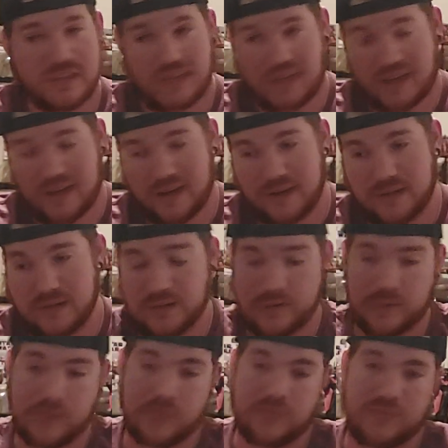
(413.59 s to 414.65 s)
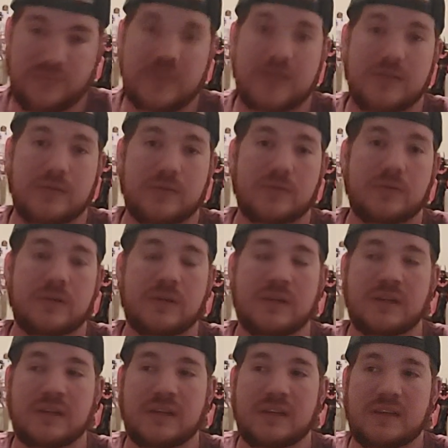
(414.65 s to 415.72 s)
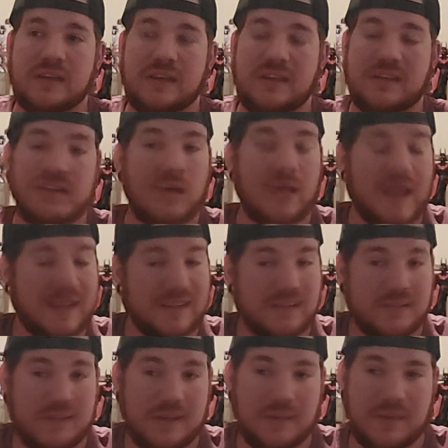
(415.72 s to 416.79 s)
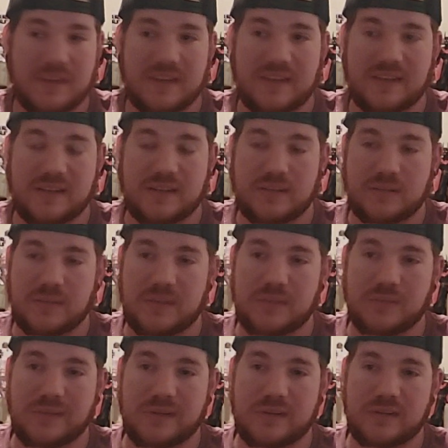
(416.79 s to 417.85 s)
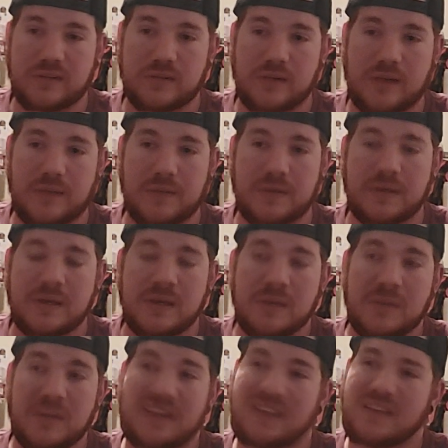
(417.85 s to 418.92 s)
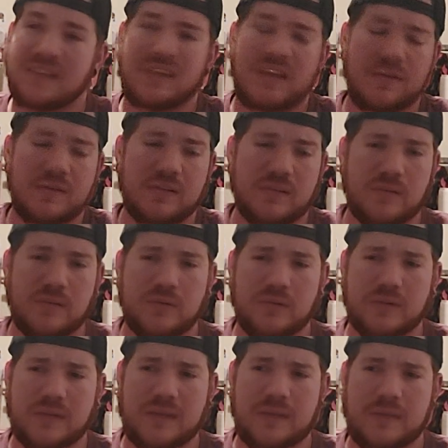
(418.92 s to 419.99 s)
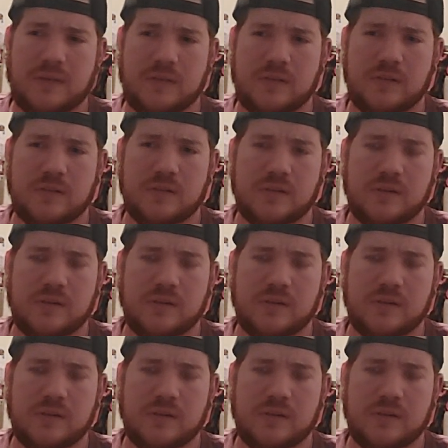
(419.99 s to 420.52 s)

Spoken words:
kind of feel, is all I can say about that. That's the best way to describe it. But it does have its own little cameos. There's